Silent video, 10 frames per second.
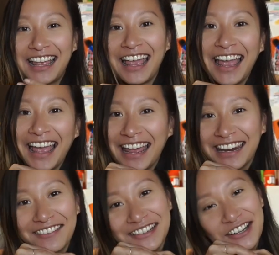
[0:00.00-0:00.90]
Yeah, I
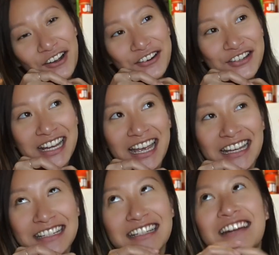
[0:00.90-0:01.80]
never told you
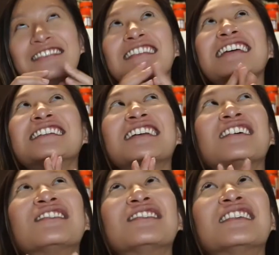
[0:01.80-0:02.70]
guys. I don't think
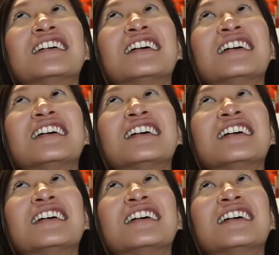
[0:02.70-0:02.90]
so.